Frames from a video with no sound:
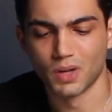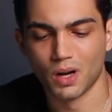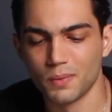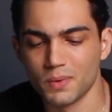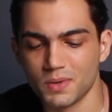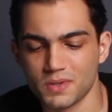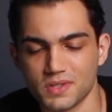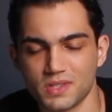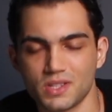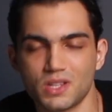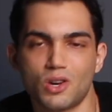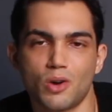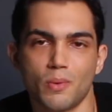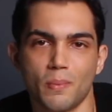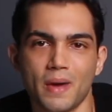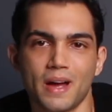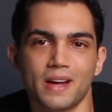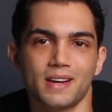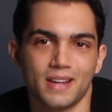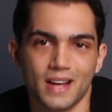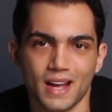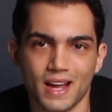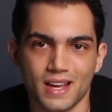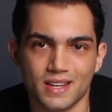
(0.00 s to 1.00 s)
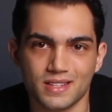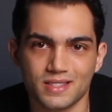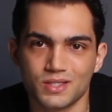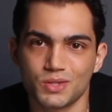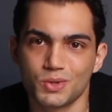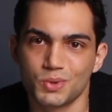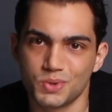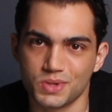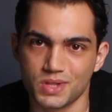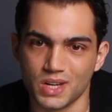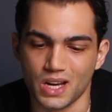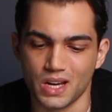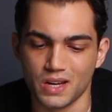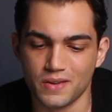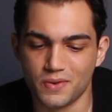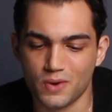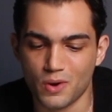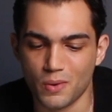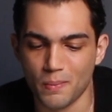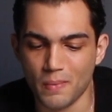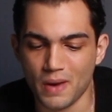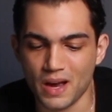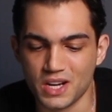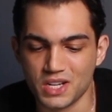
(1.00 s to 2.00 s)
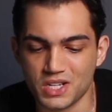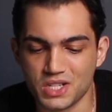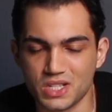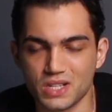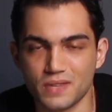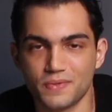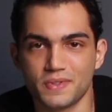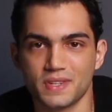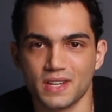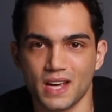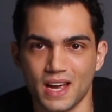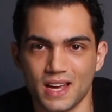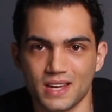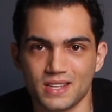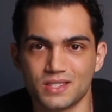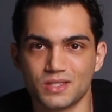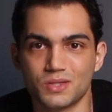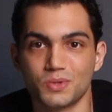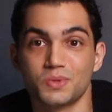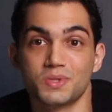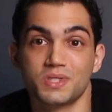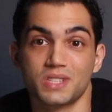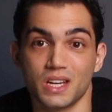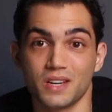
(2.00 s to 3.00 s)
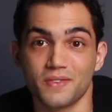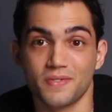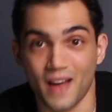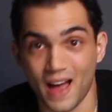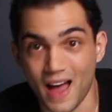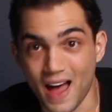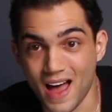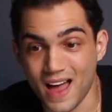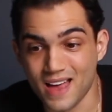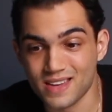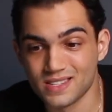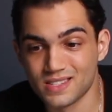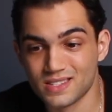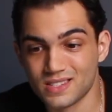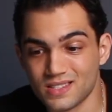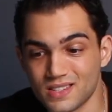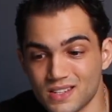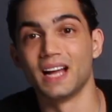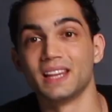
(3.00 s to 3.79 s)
Obviously Command S to save, Command Shift S to save as.